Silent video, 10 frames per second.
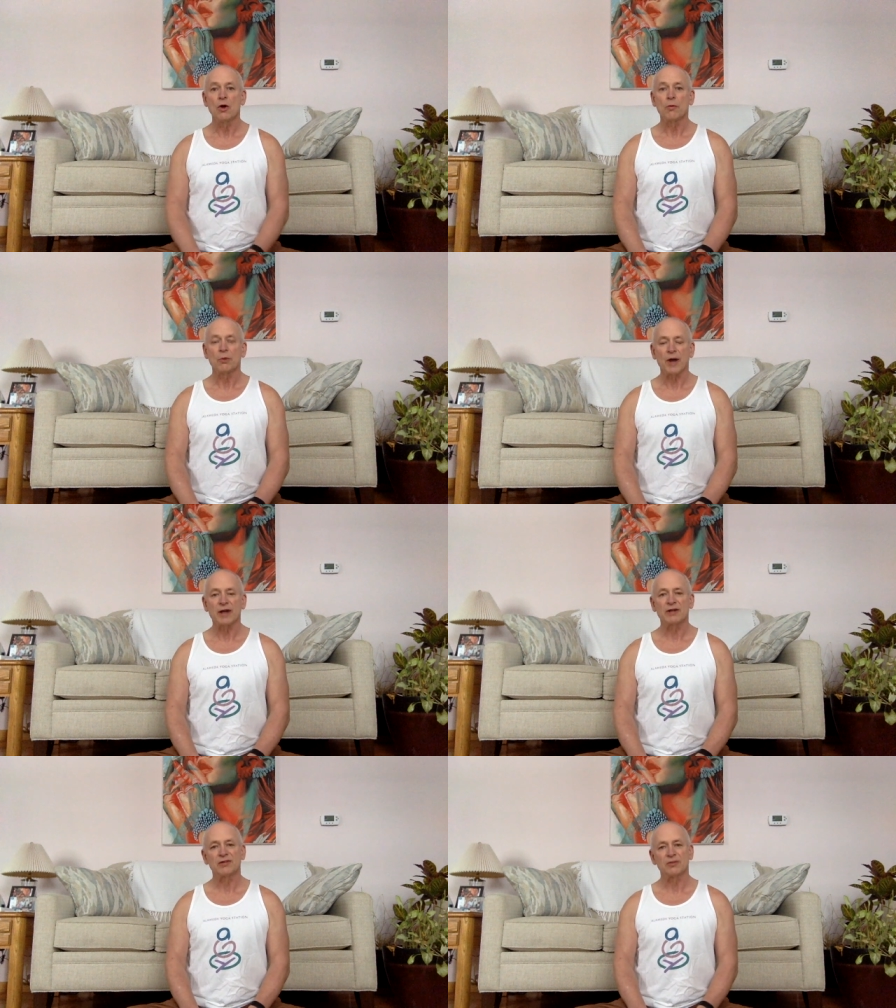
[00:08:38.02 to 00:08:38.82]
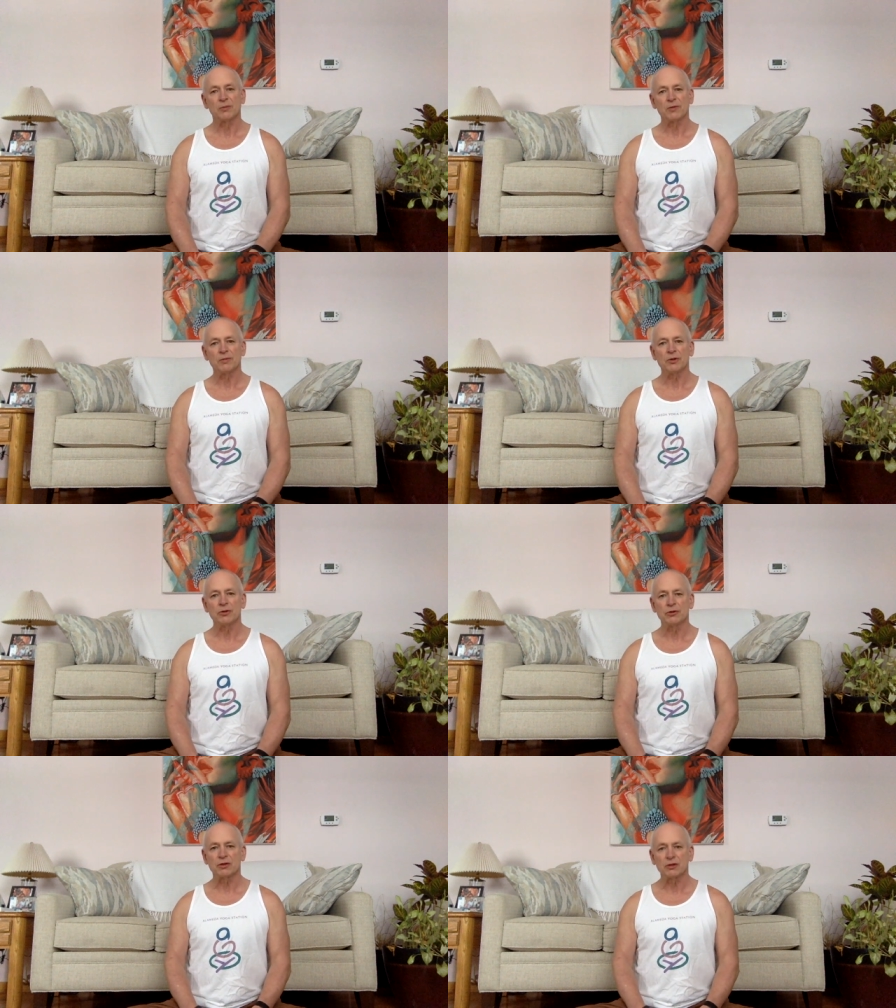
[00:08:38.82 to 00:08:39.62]
practice that we've
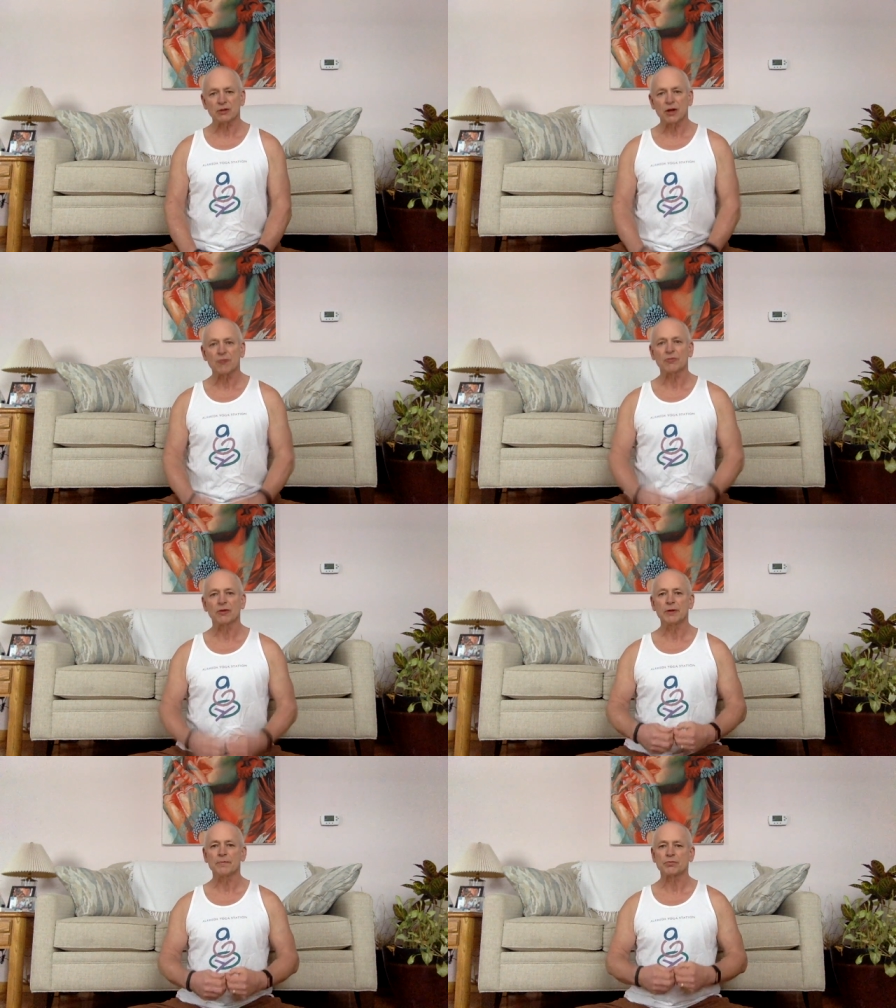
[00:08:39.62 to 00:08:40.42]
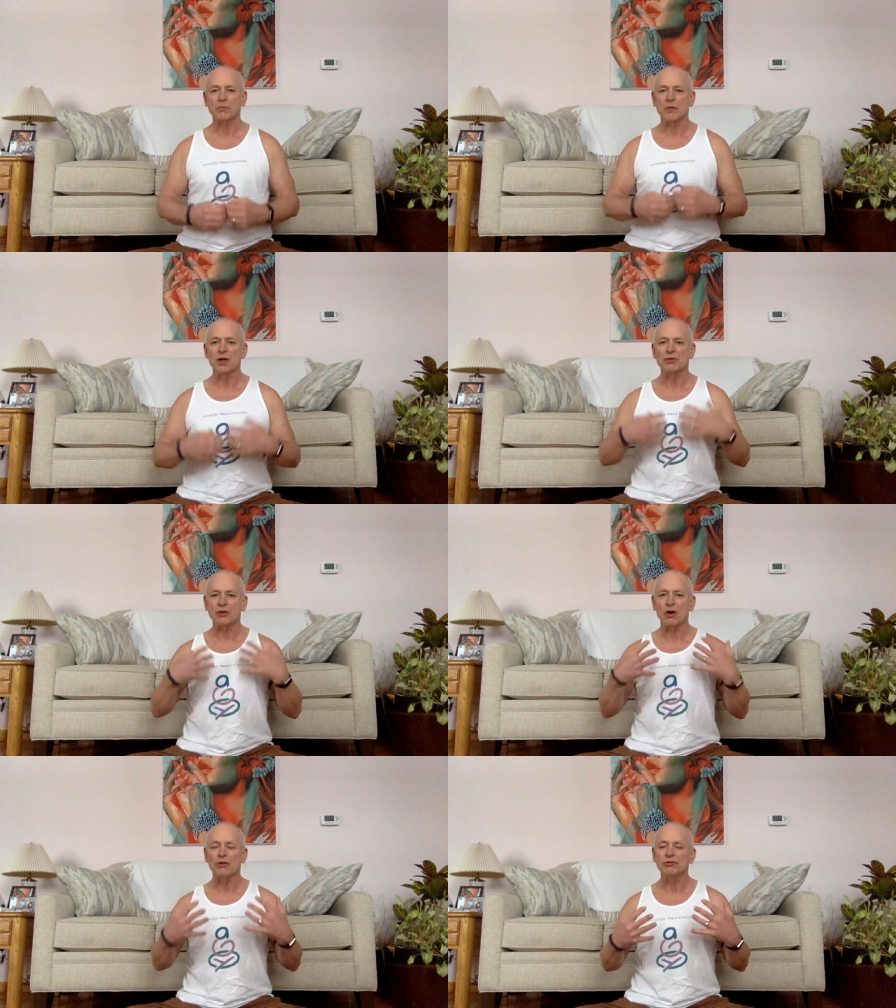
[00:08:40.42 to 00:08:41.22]
been covering is
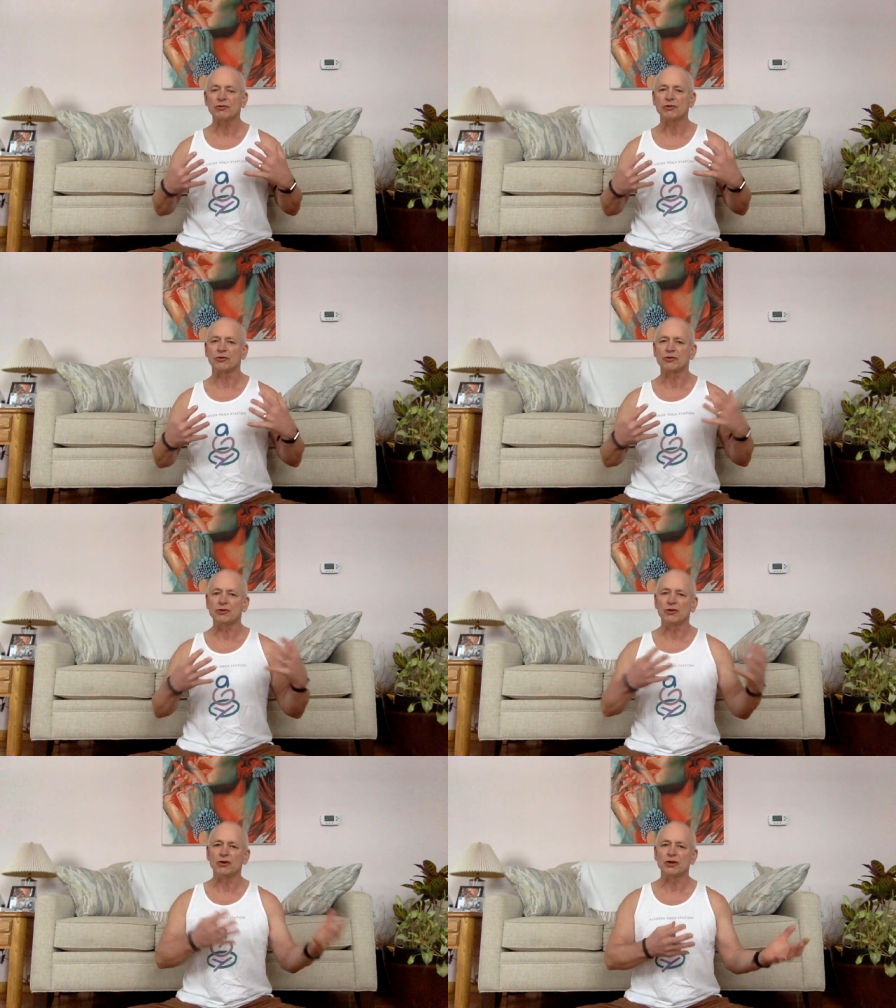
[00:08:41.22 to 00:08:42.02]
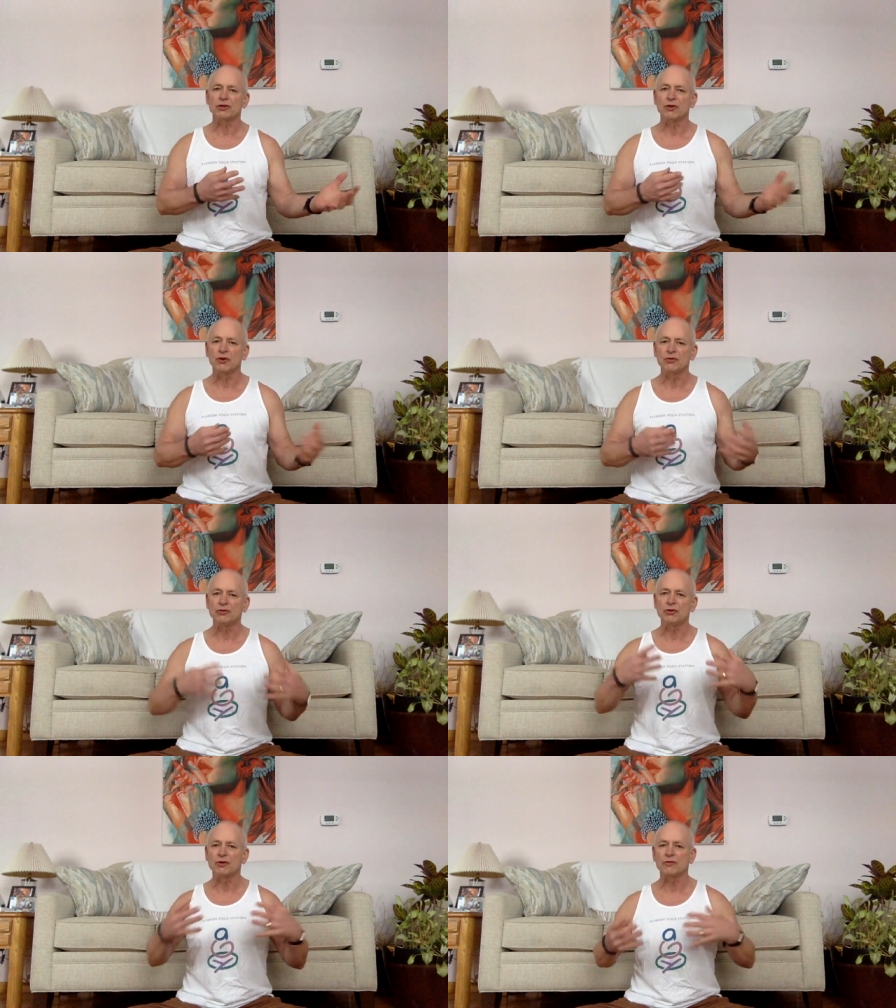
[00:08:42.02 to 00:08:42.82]
also, you look at those,
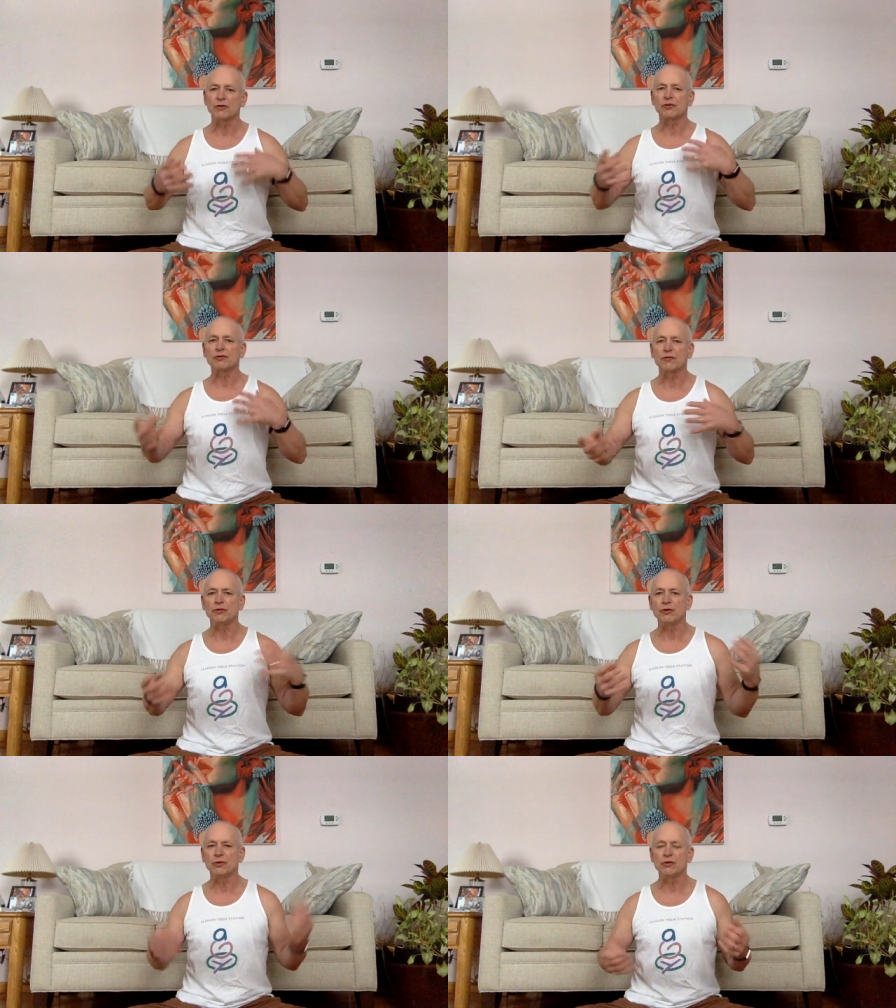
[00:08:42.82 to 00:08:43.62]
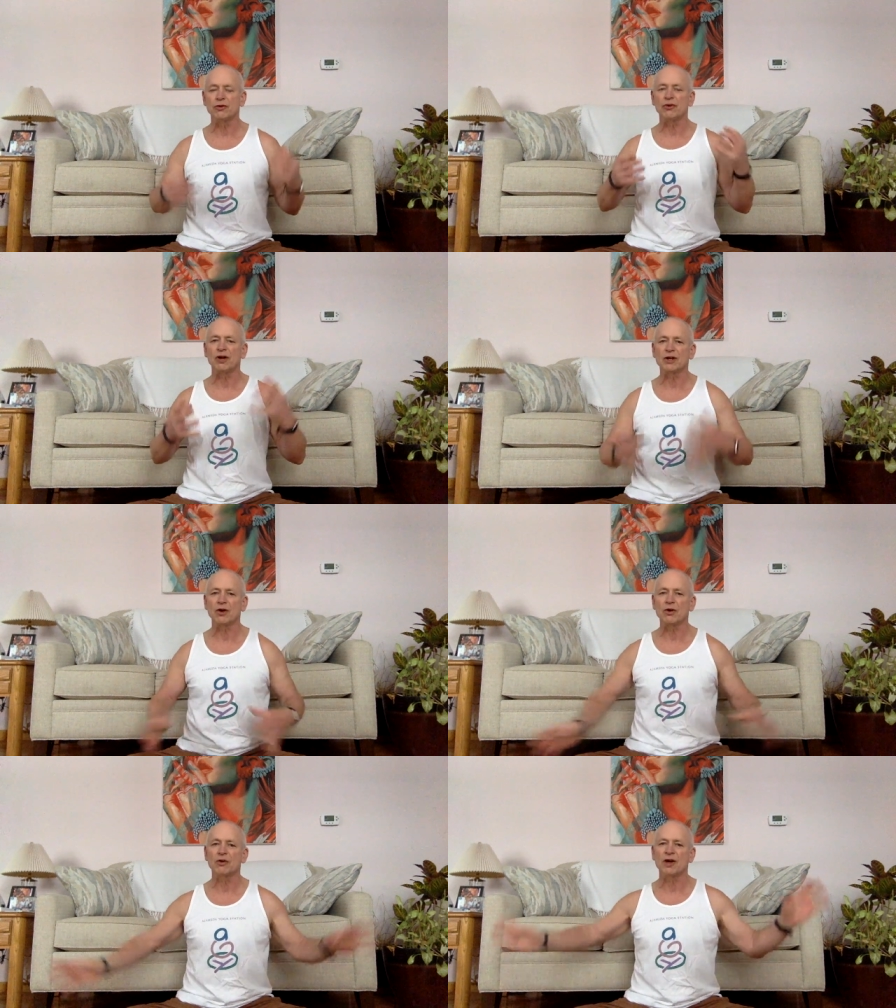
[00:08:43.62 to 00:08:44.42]
you do the first few, you're like,
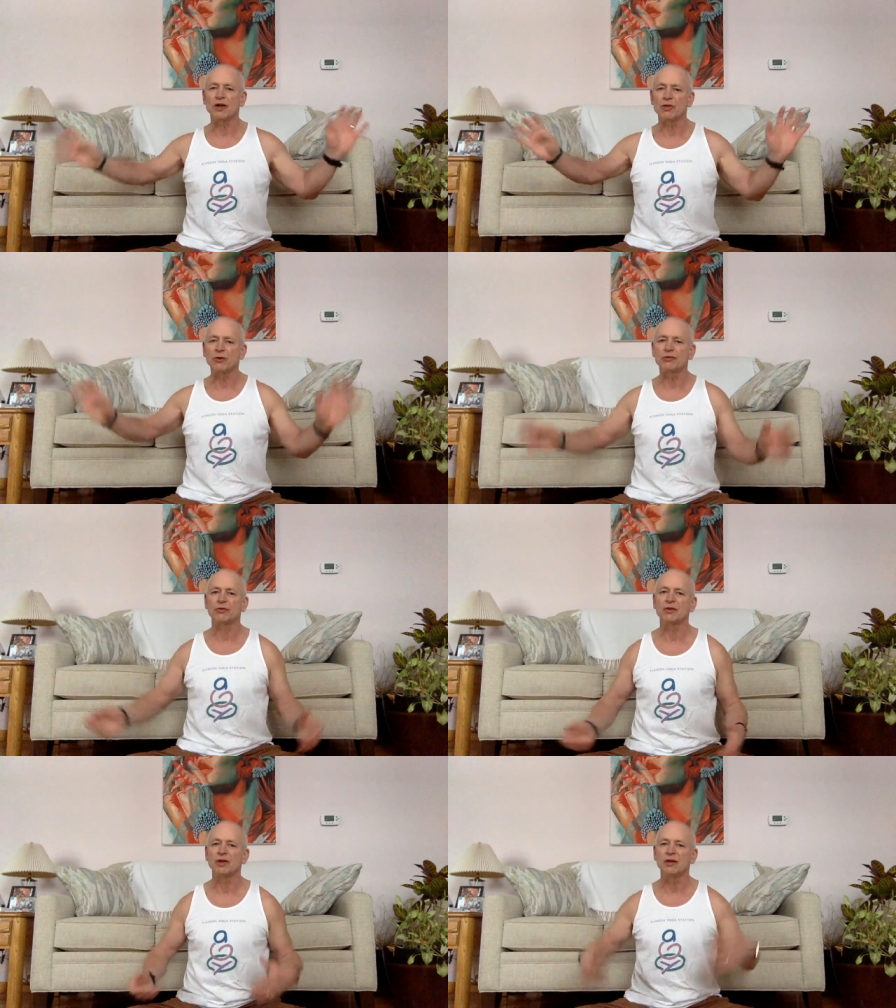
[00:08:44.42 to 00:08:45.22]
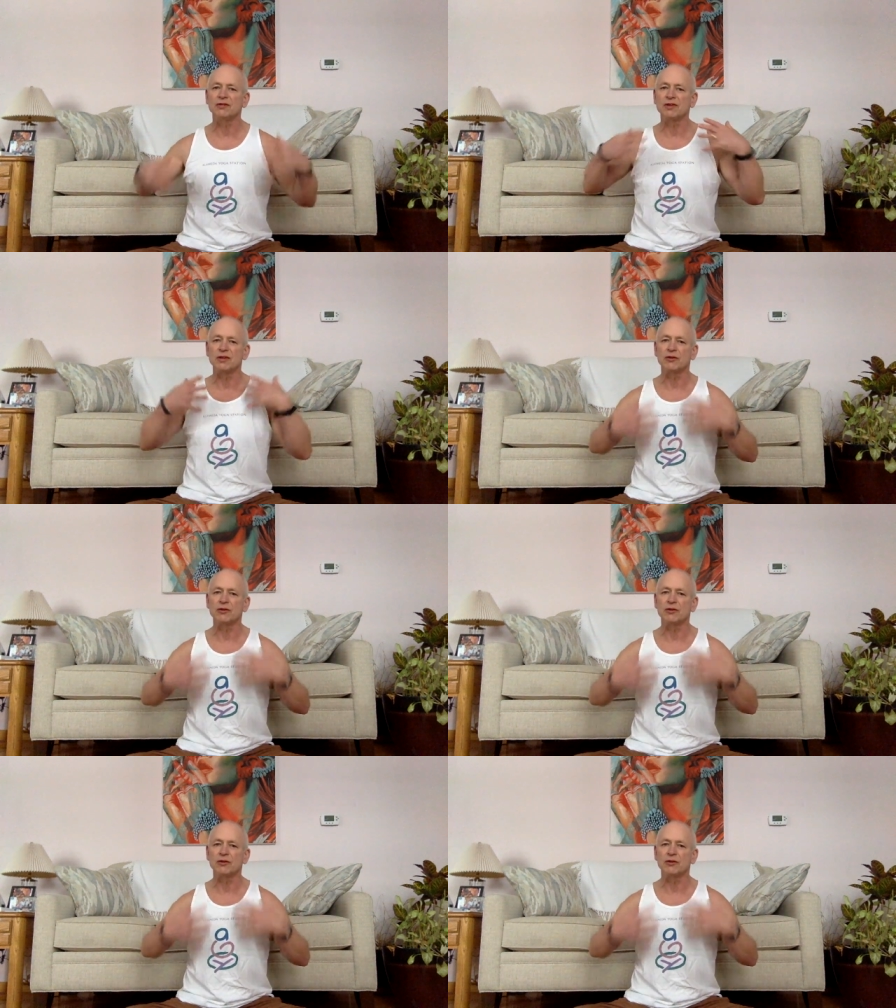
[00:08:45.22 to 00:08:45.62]
okay, those are easy.